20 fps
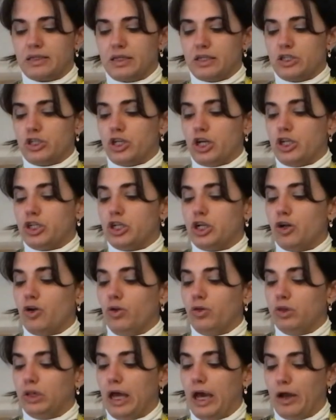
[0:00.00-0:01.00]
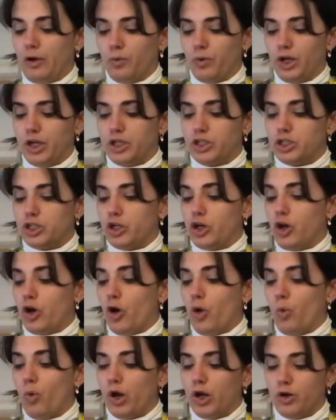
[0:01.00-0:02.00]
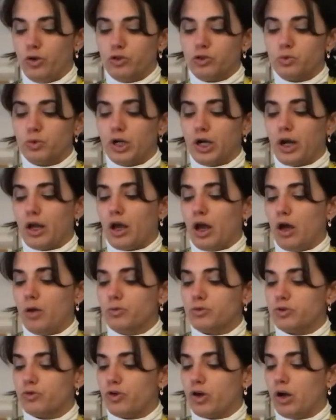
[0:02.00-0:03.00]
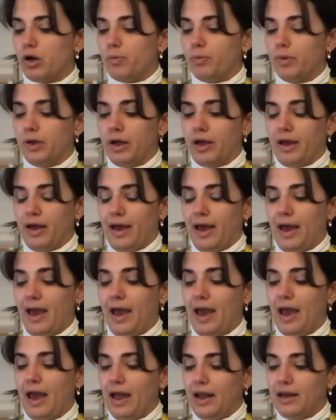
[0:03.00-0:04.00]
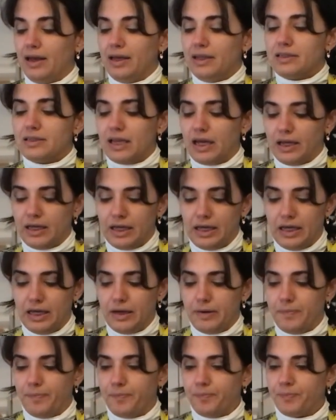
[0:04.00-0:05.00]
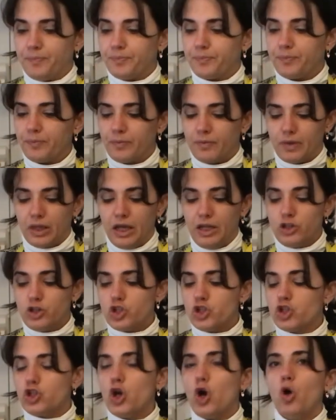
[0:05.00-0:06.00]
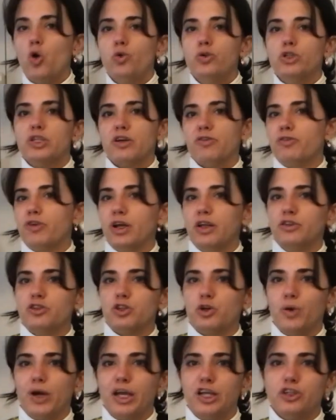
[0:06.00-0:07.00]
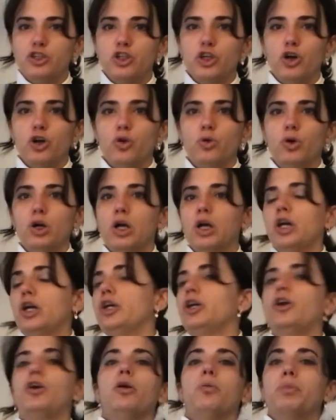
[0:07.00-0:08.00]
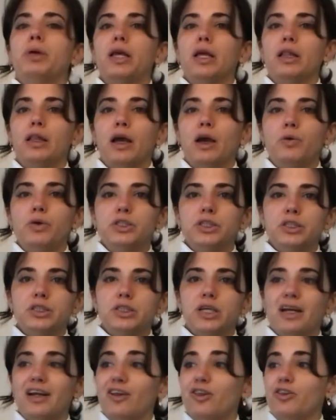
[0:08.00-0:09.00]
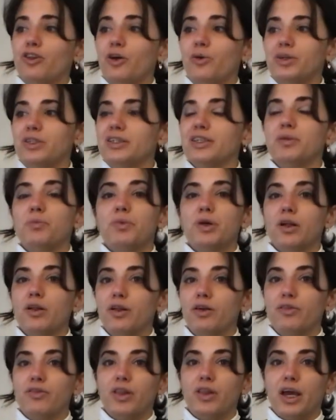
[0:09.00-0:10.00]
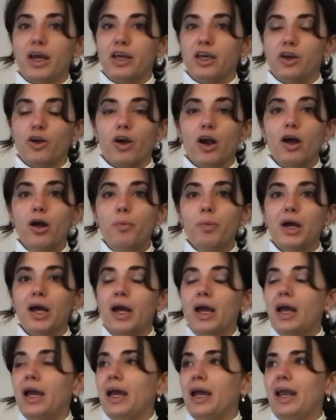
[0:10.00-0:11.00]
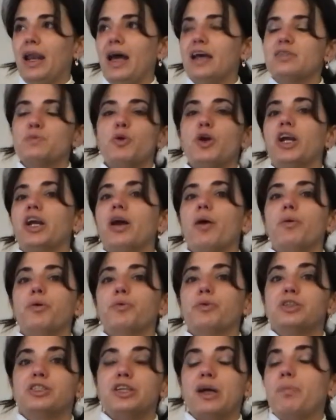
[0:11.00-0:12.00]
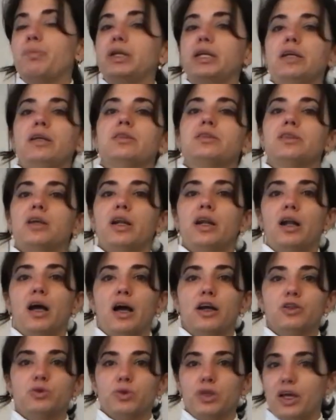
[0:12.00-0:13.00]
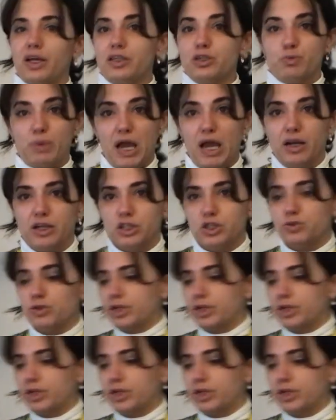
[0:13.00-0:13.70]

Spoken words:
is such an old language, no one knows where it comes from. And it's like, it's so different to Indo-European languages that although it's in the middle of like Europe, it has more in common with Japanese than it has with like Spanish, for